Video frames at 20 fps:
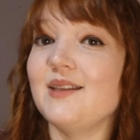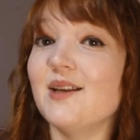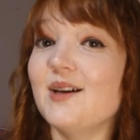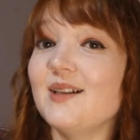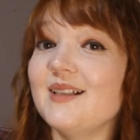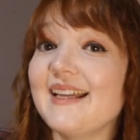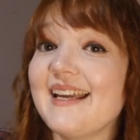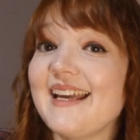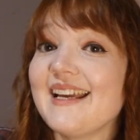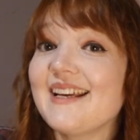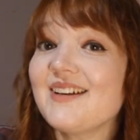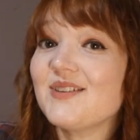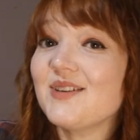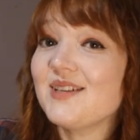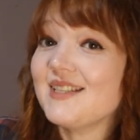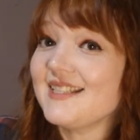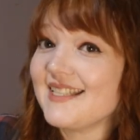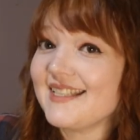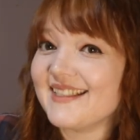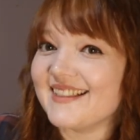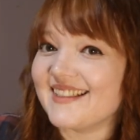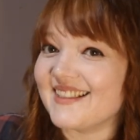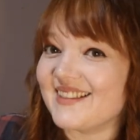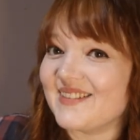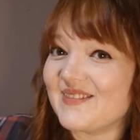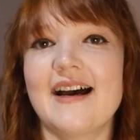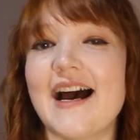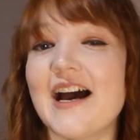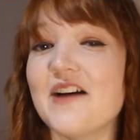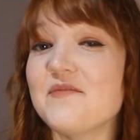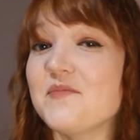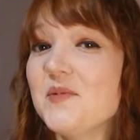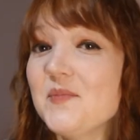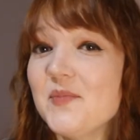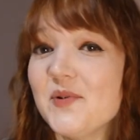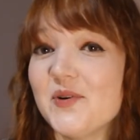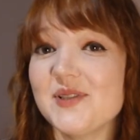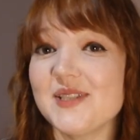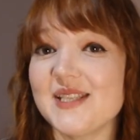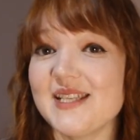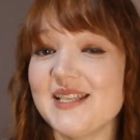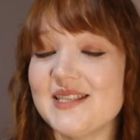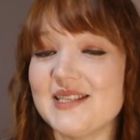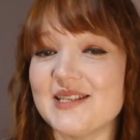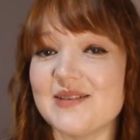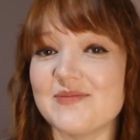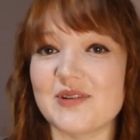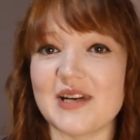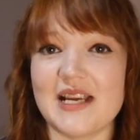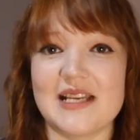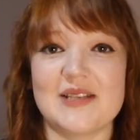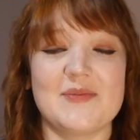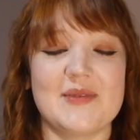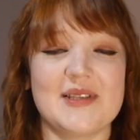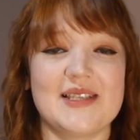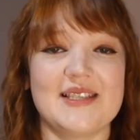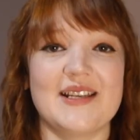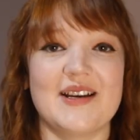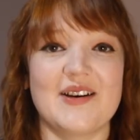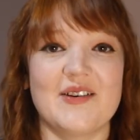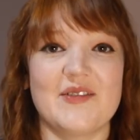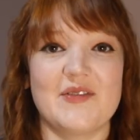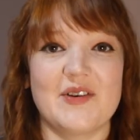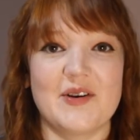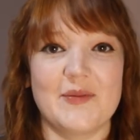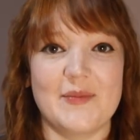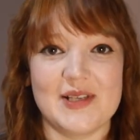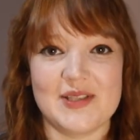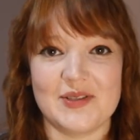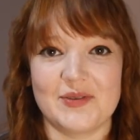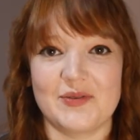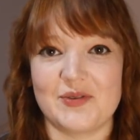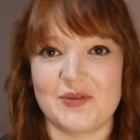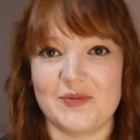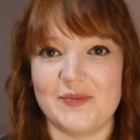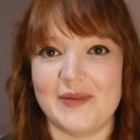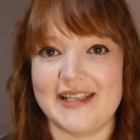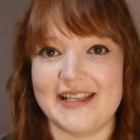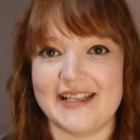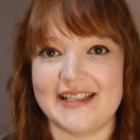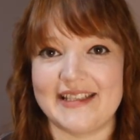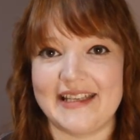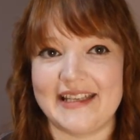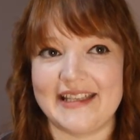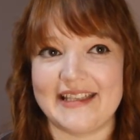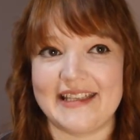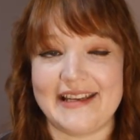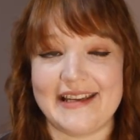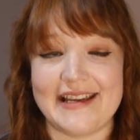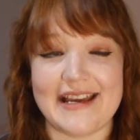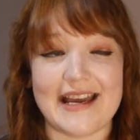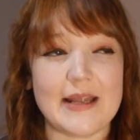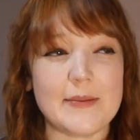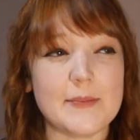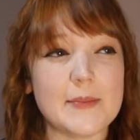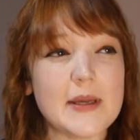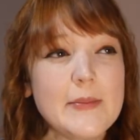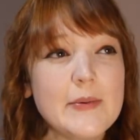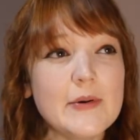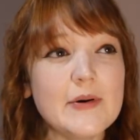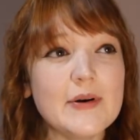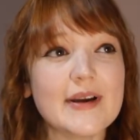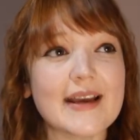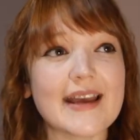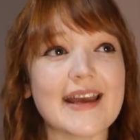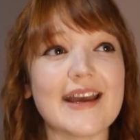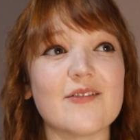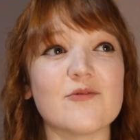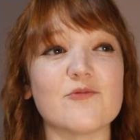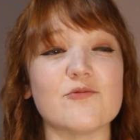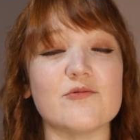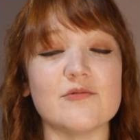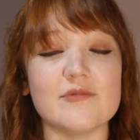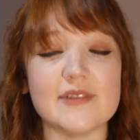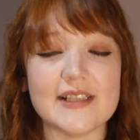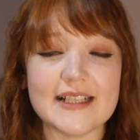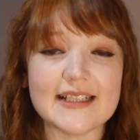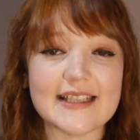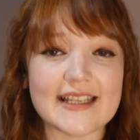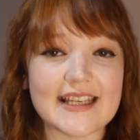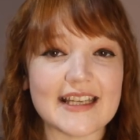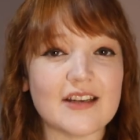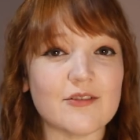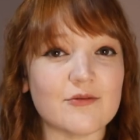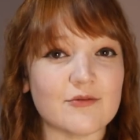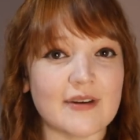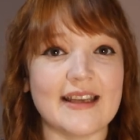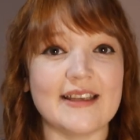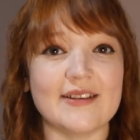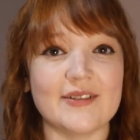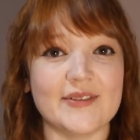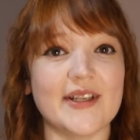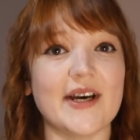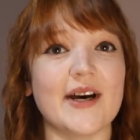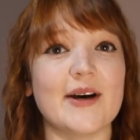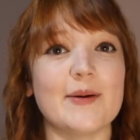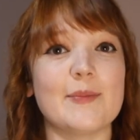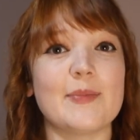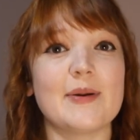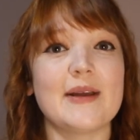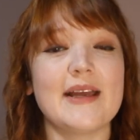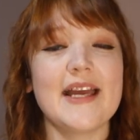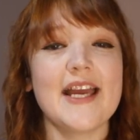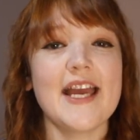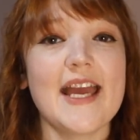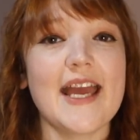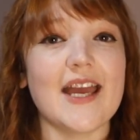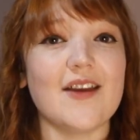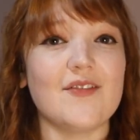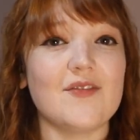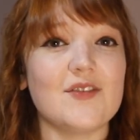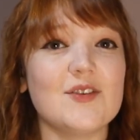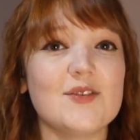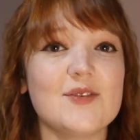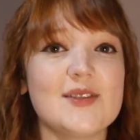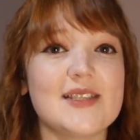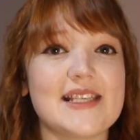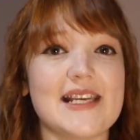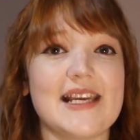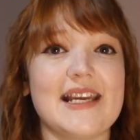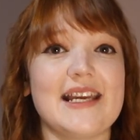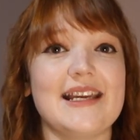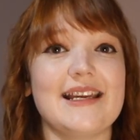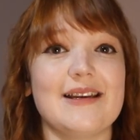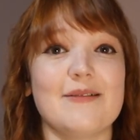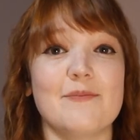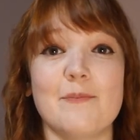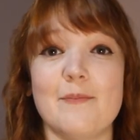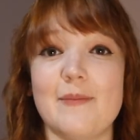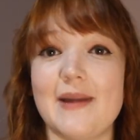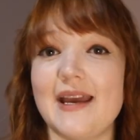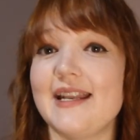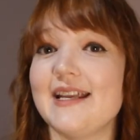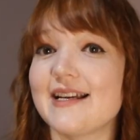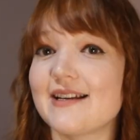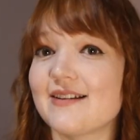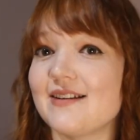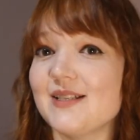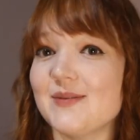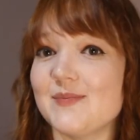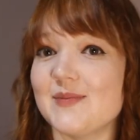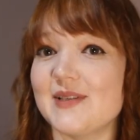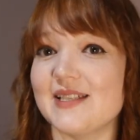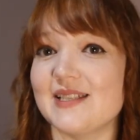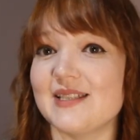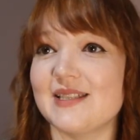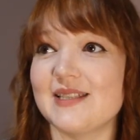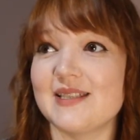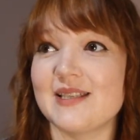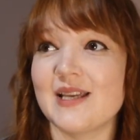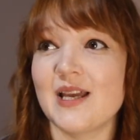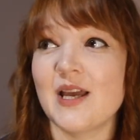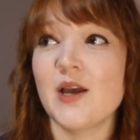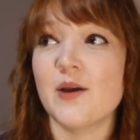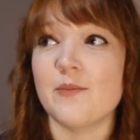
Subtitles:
Nolly Cradil. I've been posting some Christmas stuff on my social media lately and people get really riled up if you say Merry Christmas